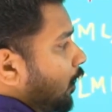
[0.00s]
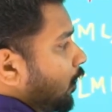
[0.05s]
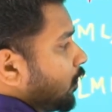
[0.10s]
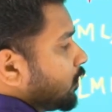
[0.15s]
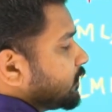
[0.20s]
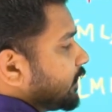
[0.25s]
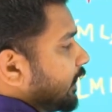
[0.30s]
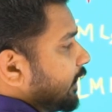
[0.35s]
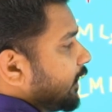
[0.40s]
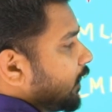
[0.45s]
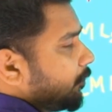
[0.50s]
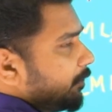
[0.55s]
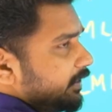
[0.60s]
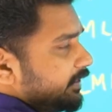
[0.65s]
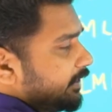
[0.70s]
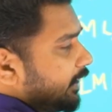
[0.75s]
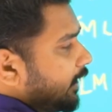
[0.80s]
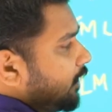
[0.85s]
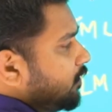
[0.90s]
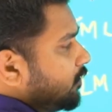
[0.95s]
Central
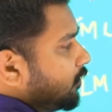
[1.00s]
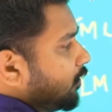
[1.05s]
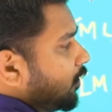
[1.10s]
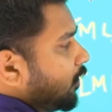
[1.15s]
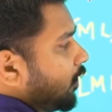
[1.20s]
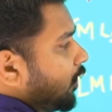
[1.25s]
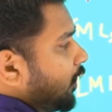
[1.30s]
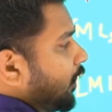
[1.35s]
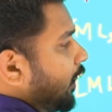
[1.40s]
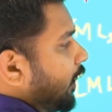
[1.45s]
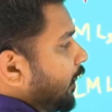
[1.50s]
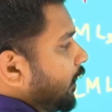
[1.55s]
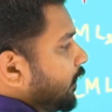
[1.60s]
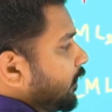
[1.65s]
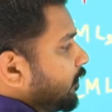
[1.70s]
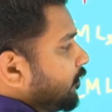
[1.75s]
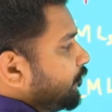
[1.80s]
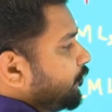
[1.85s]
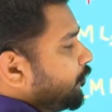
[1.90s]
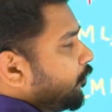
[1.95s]
metal and
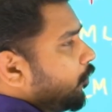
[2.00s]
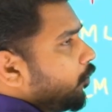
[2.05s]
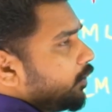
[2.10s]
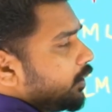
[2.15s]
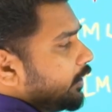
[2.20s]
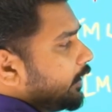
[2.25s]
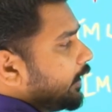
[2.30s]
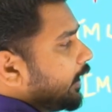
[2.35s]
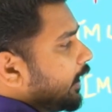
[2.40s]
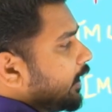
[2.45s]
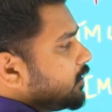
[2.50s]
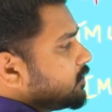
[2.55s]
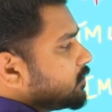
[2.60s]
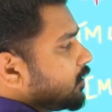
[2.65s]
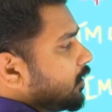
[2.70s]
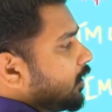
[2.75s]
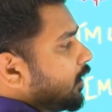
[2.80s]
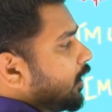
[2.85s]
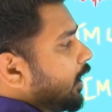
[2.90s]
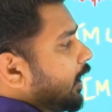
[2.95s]
4 ligands,
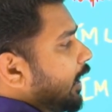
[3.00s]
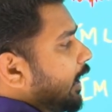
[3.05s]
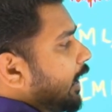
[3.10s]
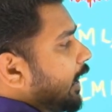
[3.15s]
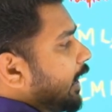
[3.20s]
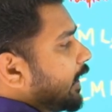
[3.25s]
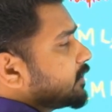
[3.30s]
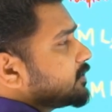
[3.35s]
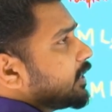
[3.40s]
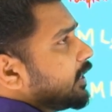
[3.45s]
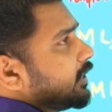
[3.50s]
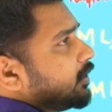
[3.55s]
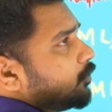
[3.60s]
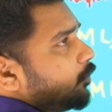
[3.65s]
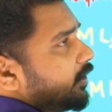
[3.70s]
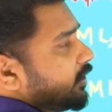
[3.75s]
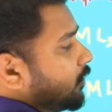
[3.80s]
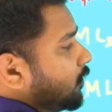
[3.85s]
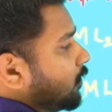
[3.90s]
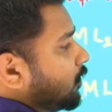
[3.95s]
X and
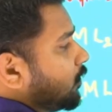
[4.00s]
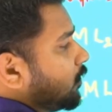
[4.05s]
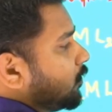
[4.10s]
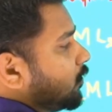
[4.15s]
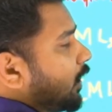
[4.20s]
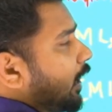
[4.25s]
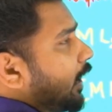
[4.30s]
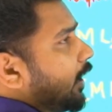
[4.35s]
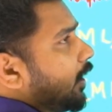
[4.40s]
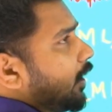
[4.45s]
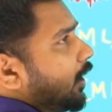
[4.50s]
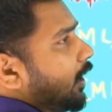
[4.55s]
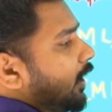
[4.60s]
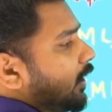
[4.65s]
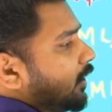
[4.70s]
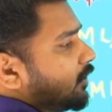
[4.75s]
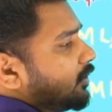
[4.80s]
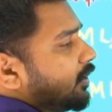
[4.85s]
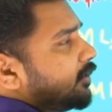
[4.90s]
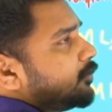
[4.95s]
Y,
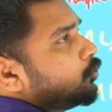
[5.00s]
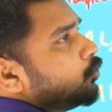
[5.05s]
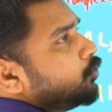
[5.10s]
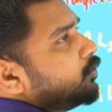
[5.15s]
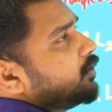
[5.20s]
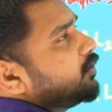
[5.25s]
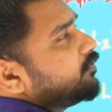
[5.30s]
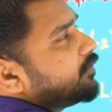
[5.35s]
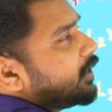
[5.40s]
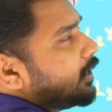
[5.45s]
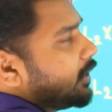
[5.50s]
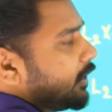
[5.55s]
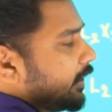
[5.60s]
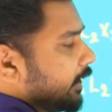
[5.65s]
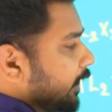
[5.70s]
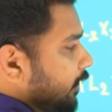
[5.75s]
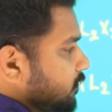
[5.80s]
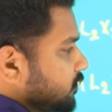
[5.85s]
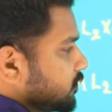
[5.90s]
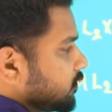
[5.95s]
another 2 different
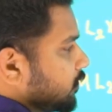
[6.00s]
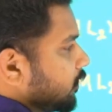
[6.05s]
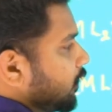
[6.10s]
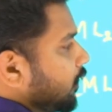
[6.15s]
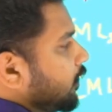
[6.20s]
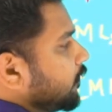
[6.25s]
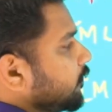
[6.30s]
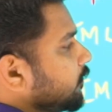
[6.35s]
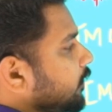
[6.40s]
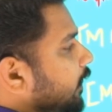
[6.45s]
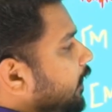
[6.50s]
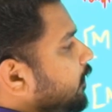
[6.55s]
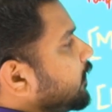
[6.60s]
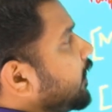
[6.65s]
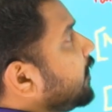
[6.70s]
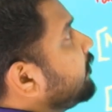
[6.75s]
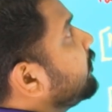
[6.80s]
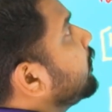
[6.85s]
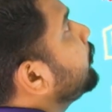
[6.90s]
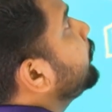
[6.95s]
ligands, then
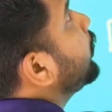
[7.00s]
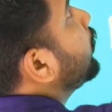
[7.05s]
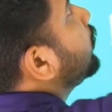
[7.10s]
they will be